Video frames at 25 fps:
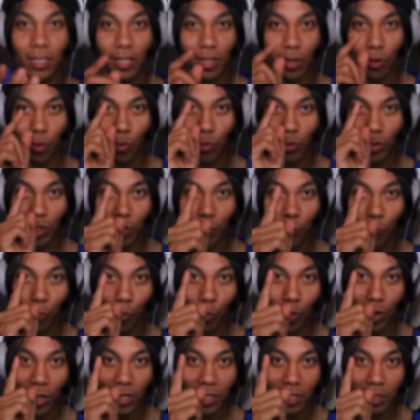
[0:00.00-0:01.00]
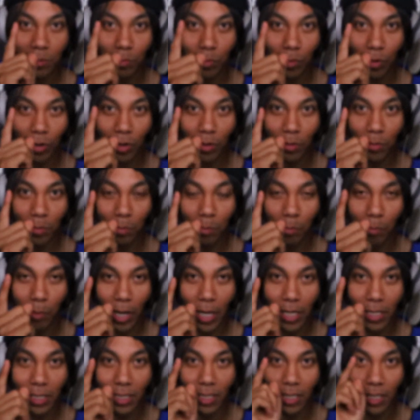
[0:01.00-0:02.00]
like, only one sperm
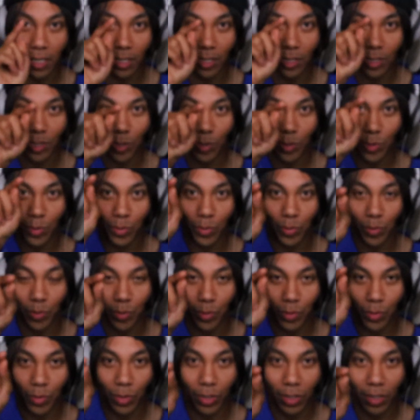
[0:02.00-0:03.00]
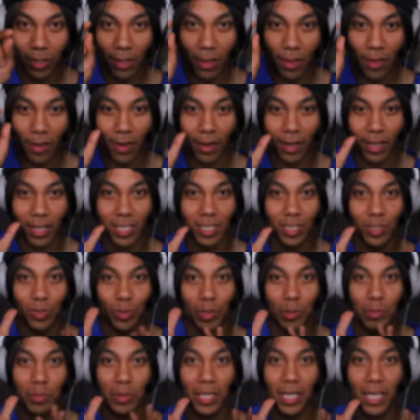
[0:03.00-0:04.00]
makes it into the
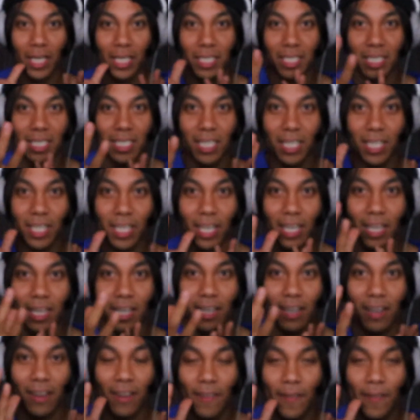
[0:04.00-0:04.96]
extremely acidic